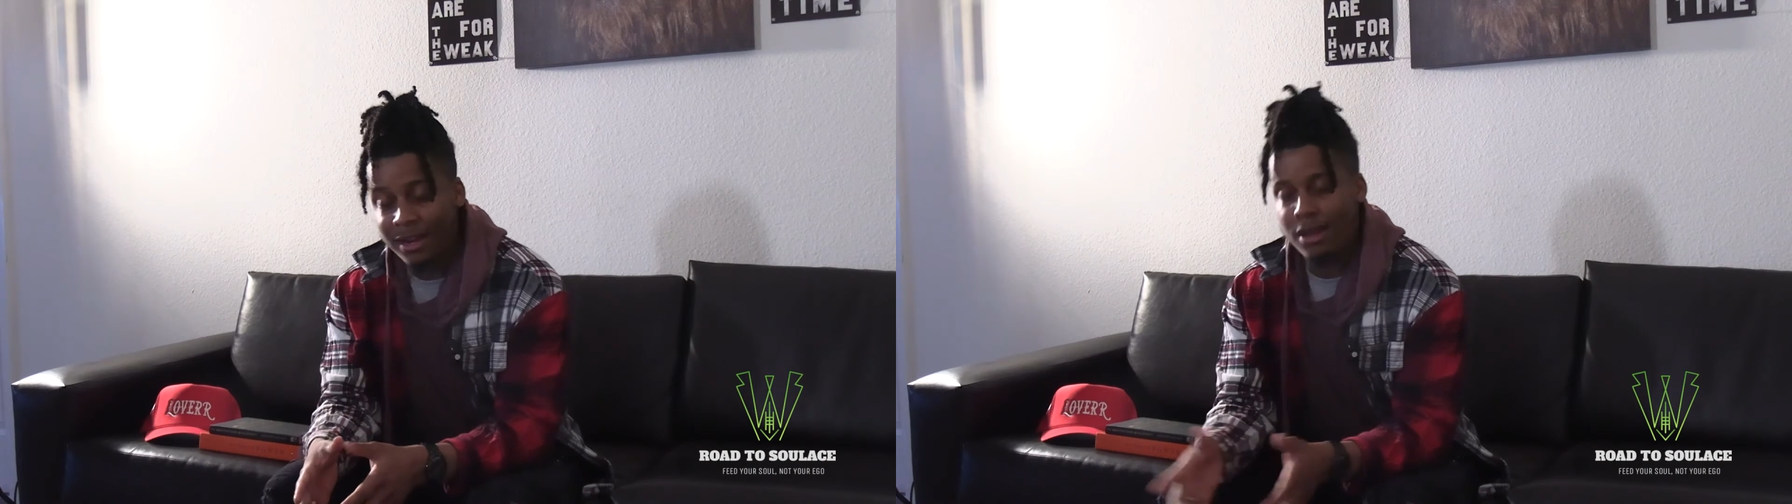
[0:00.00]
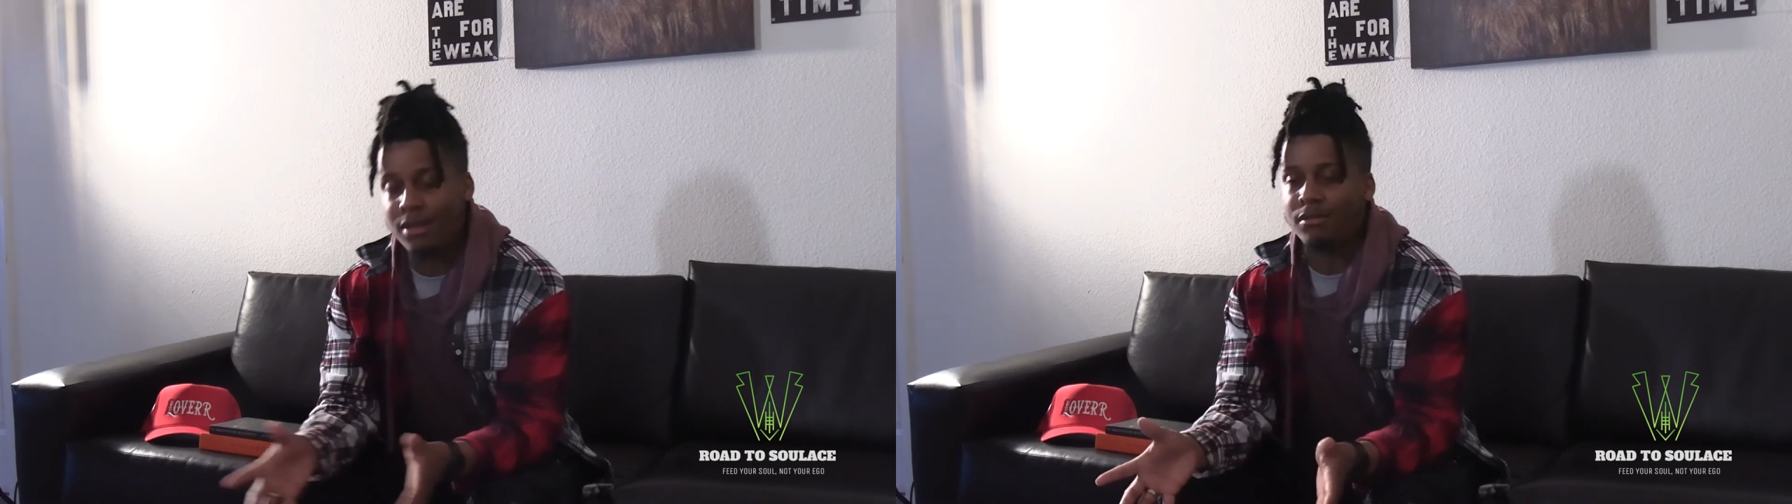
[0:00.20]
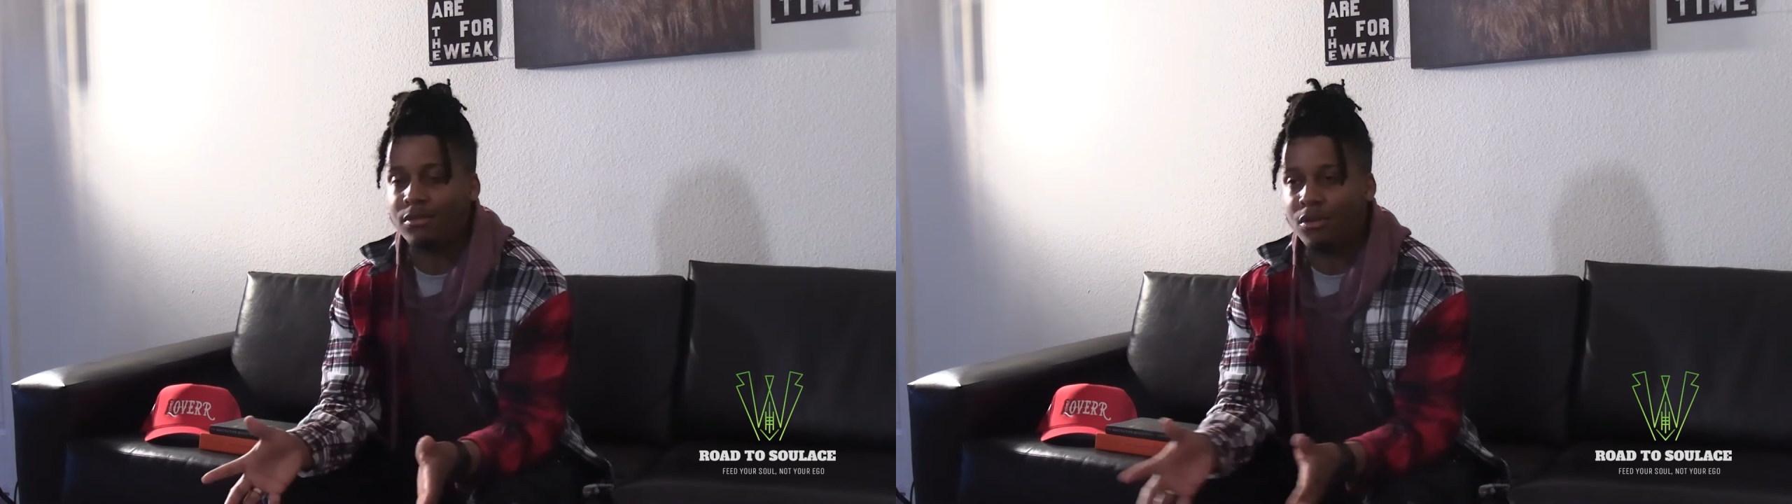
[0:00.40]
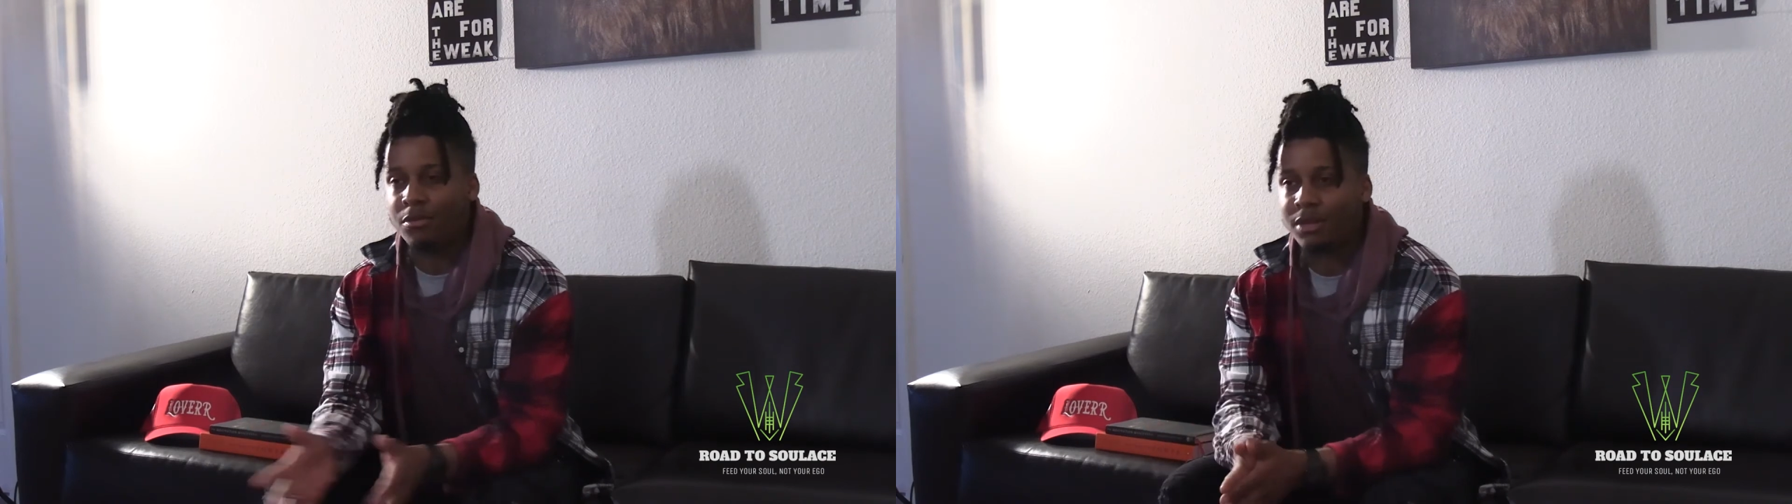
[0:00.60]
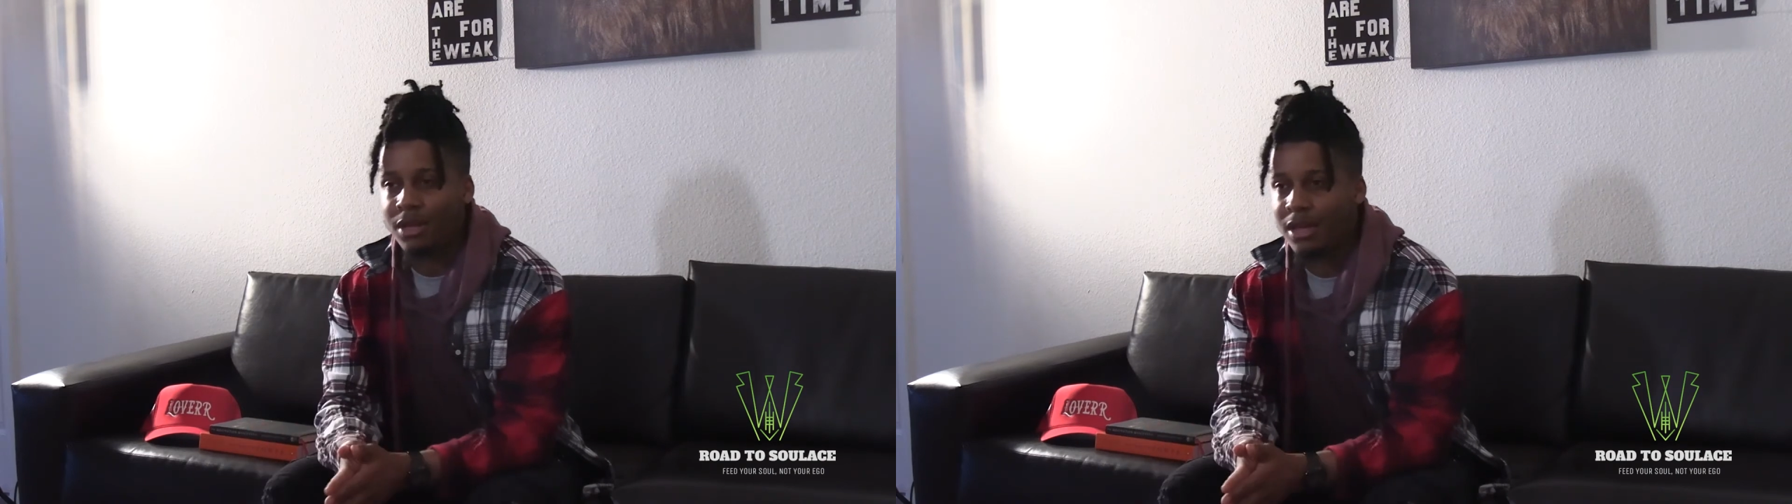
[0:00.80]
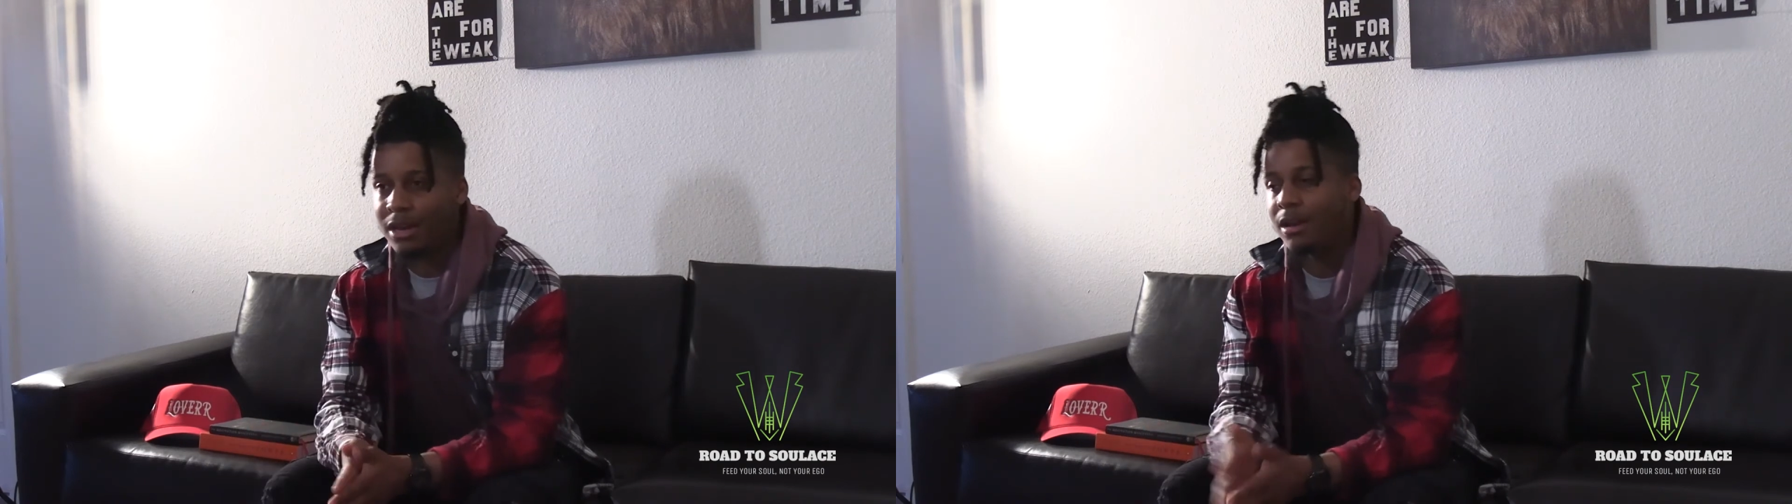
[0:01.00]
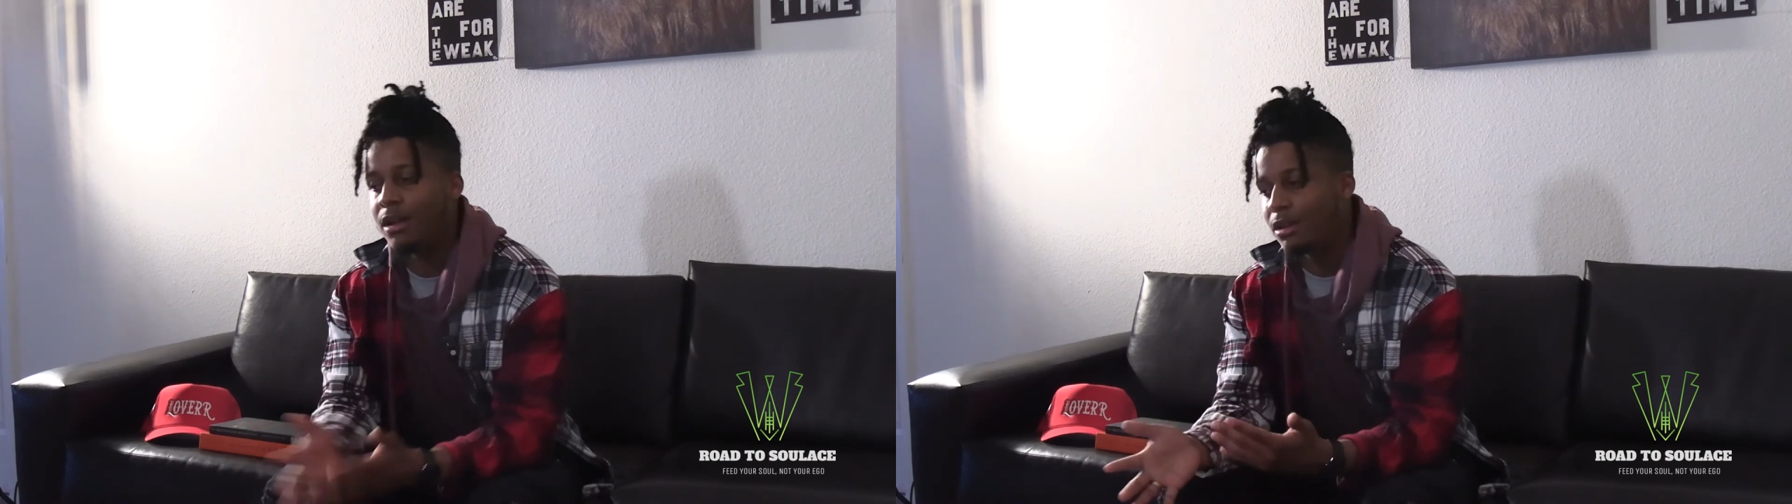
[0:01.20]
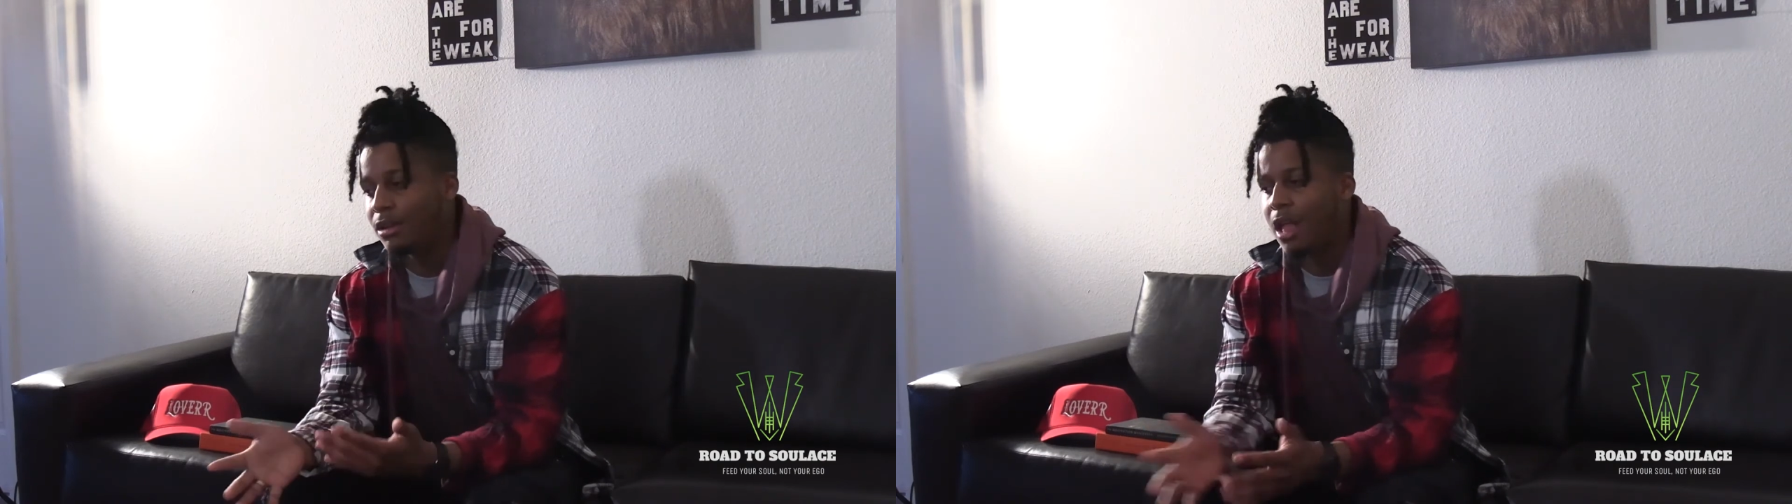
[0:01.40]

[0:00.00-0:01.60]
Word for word: Huh? you know what I'm saying?